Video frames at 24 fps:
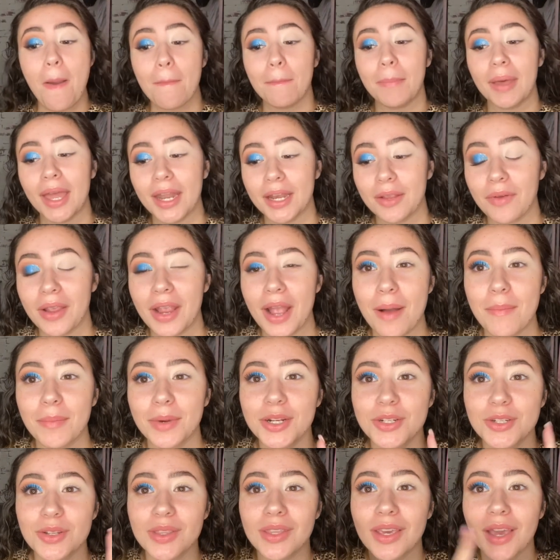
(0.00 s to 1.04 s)
But anyway, I'm
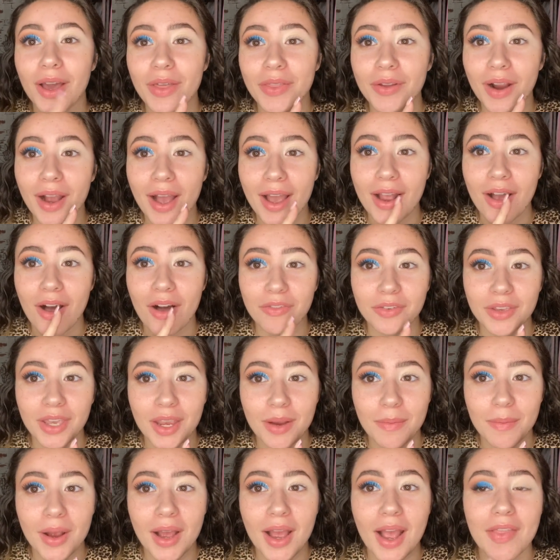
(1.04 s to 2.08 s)
gonna do the other eye off
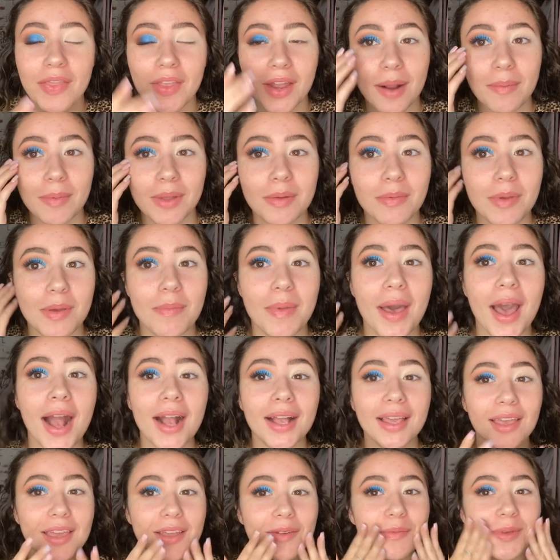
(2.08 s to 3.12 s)
camera, and then I'm gonna be
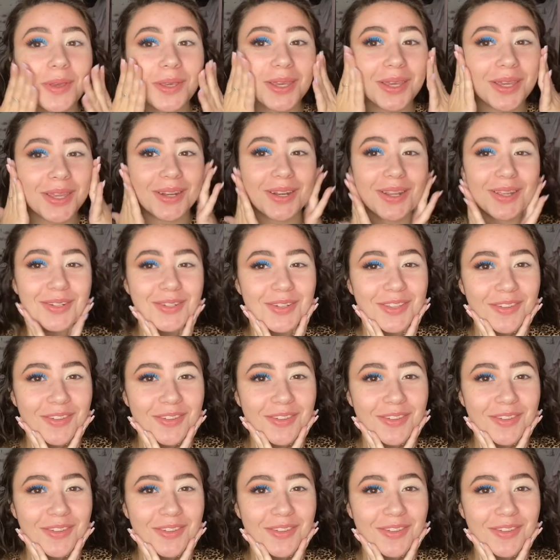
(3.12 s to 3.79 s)
back and we can do the